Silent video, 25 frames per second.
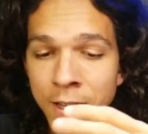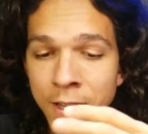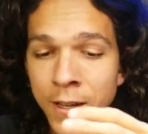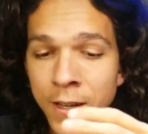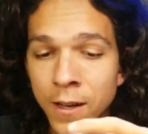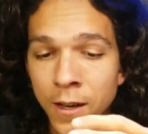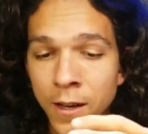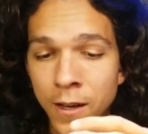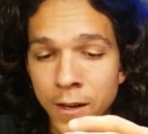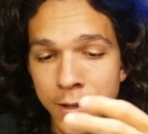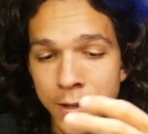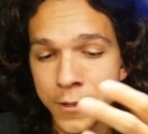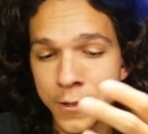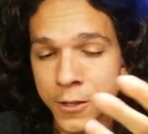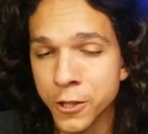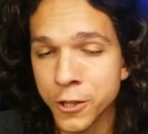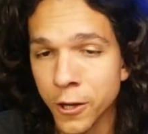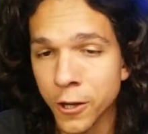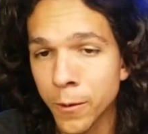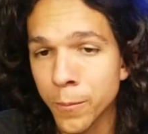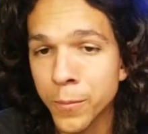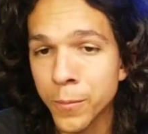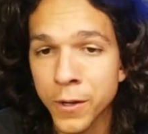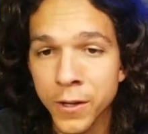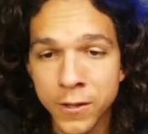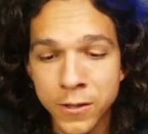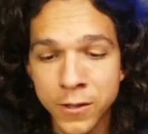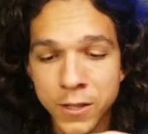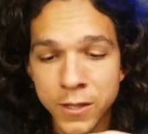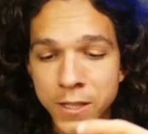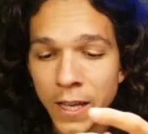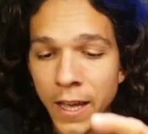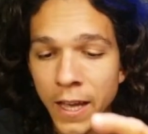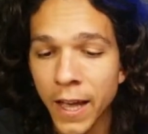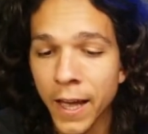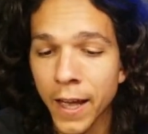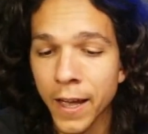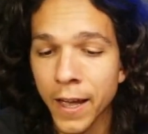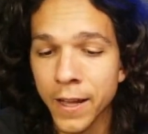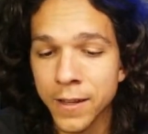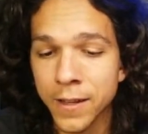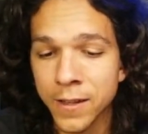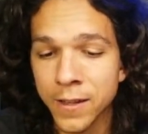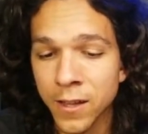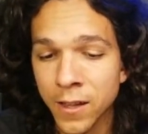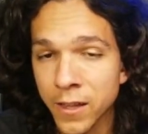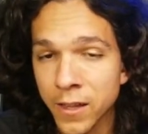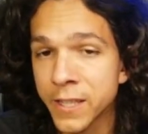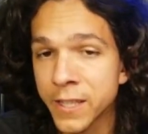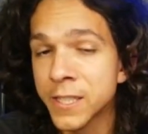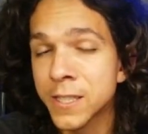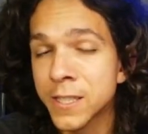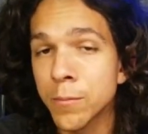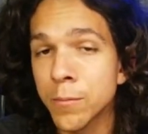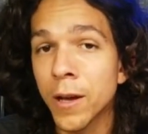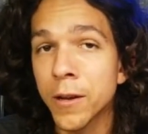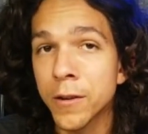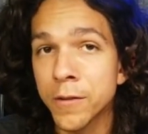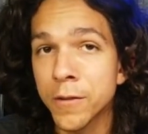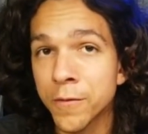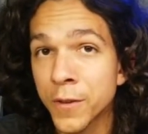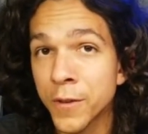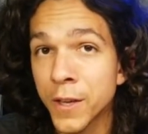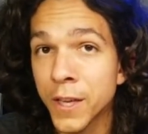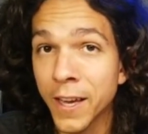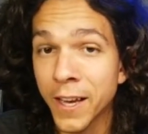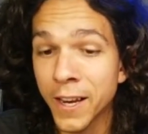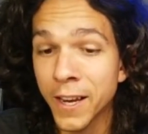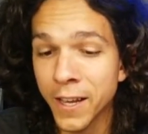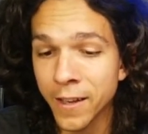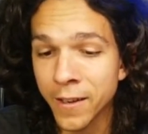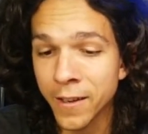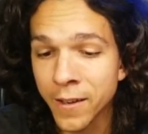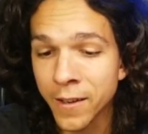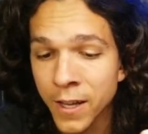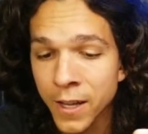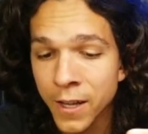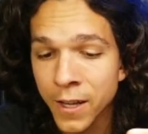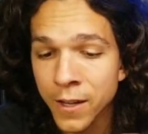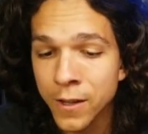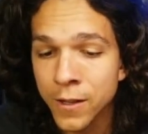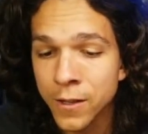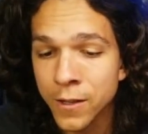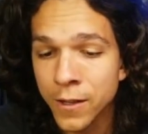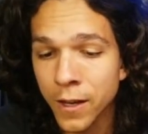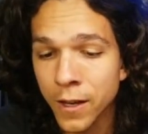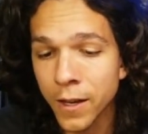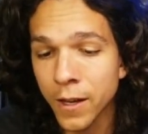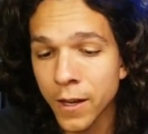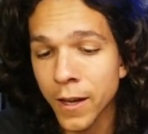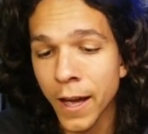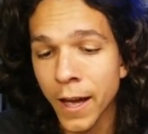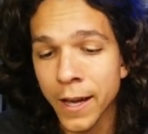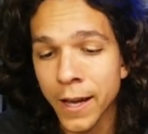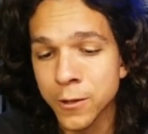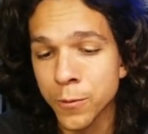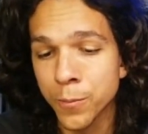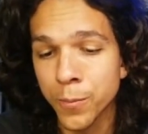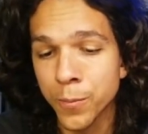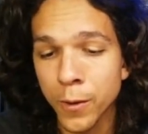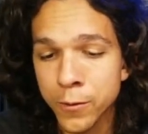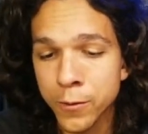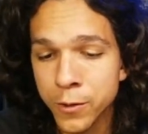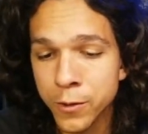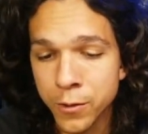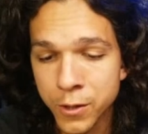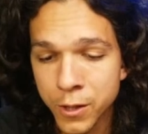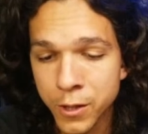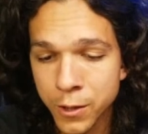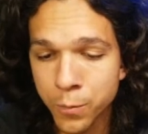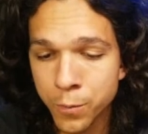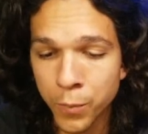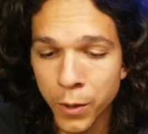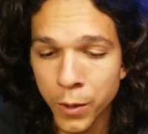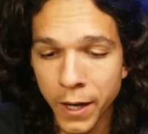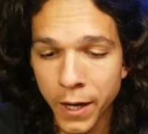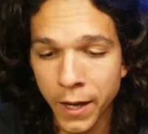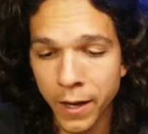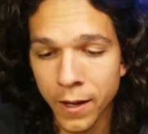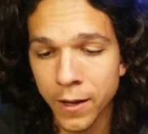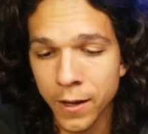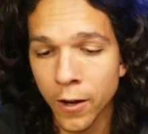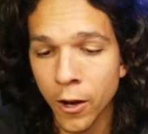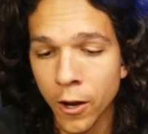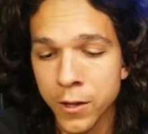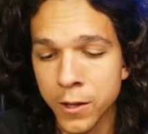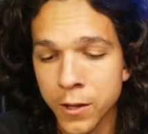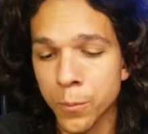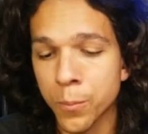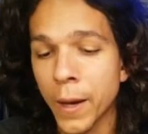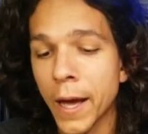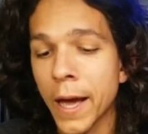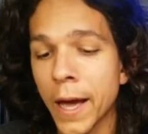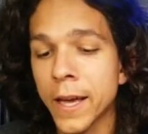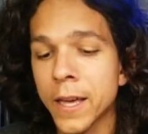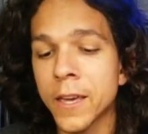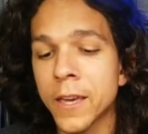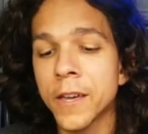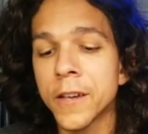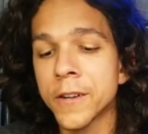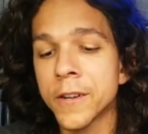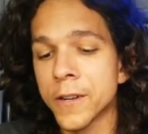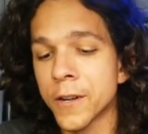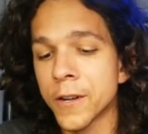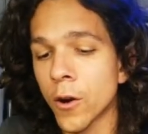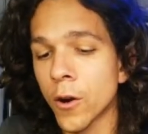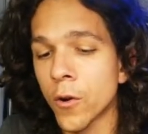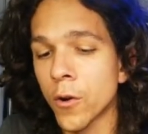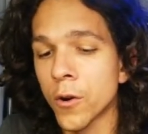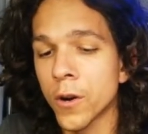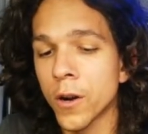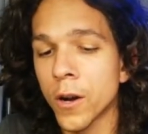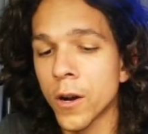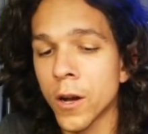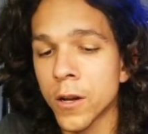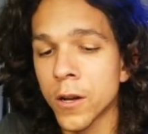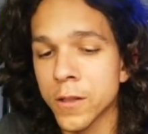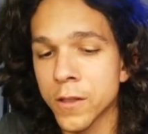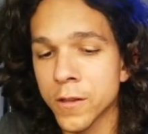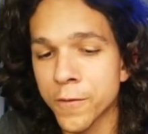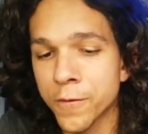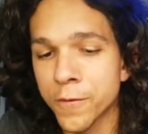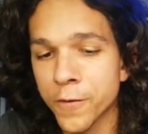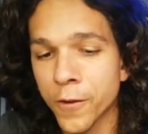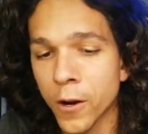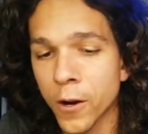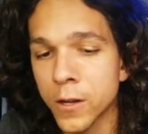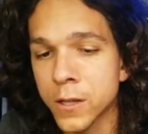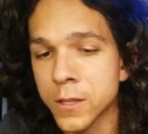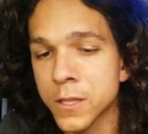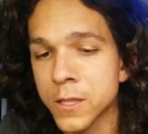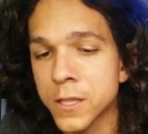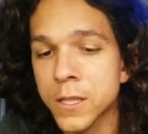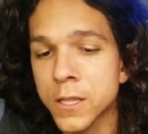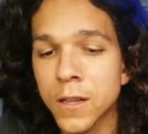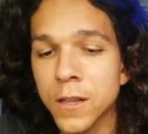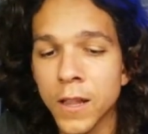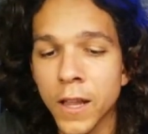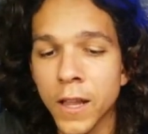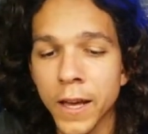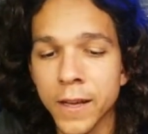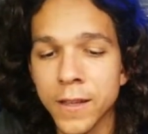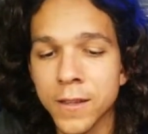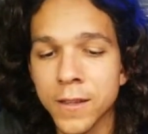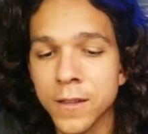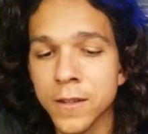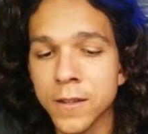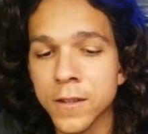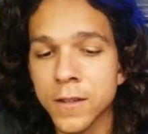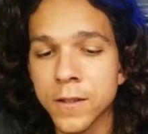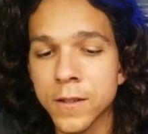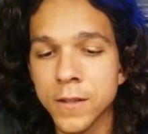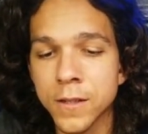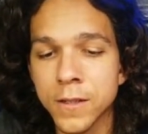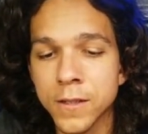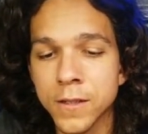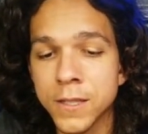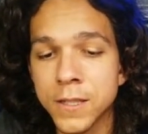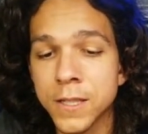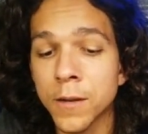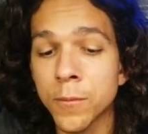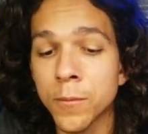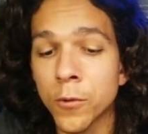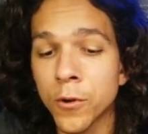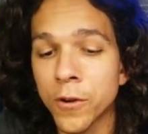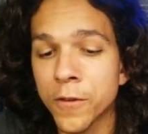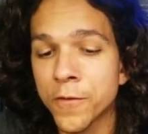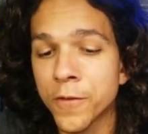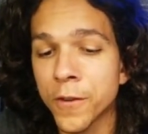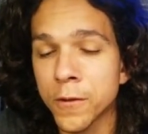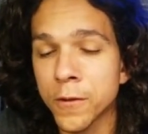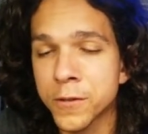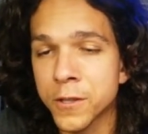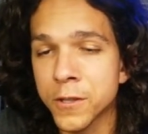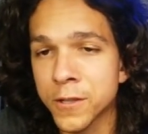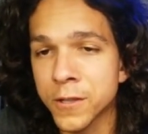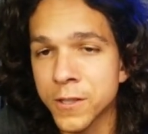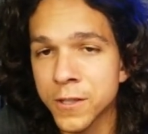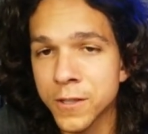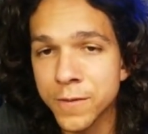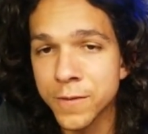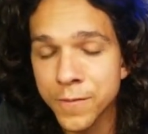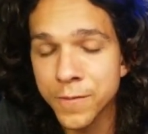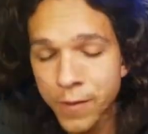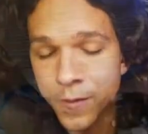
uh, sharpness and the least amount of vignetting as opposed to just putting it on the back here or on the front like the Cinemorph filters.